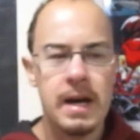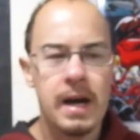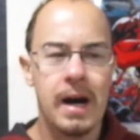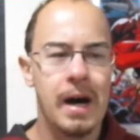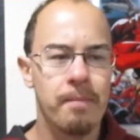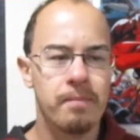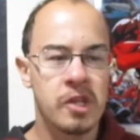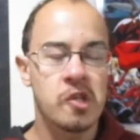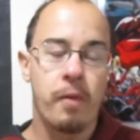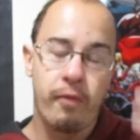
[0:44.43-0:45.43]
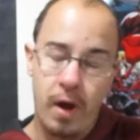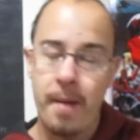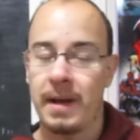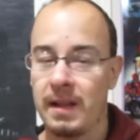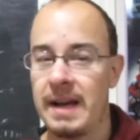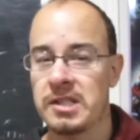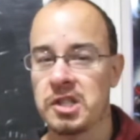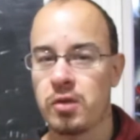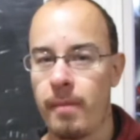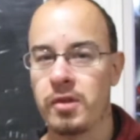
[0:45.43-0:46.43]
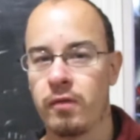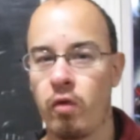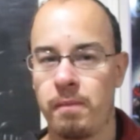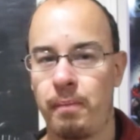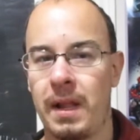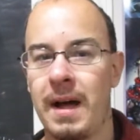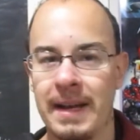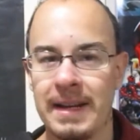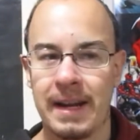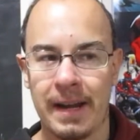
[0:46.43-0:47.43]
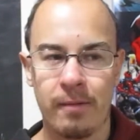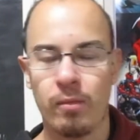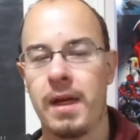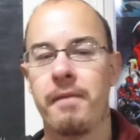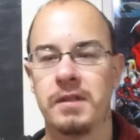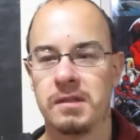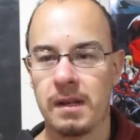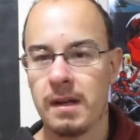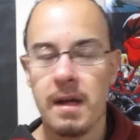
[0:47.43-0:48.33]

This is before I had my glasses, so I was, of course, blind, and I couldn't really happen to